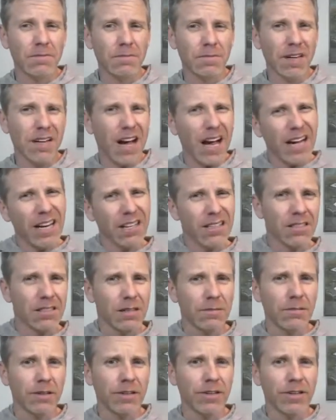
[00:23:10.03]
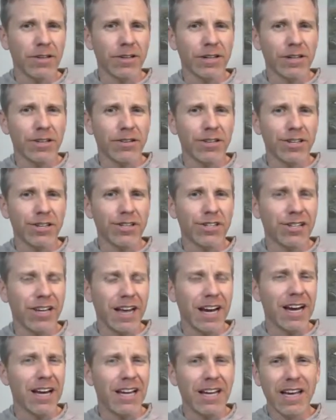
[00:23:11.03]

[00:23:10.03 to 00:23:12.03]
kind of similar to Christianity,